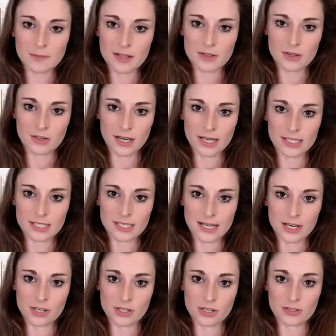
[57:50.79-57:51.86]
by the United
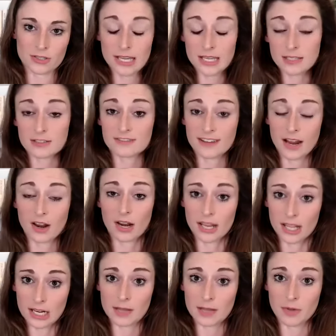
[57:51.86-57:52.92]
Nations is in fact
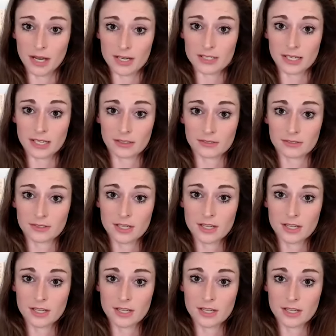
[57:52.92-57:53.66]
legally binding.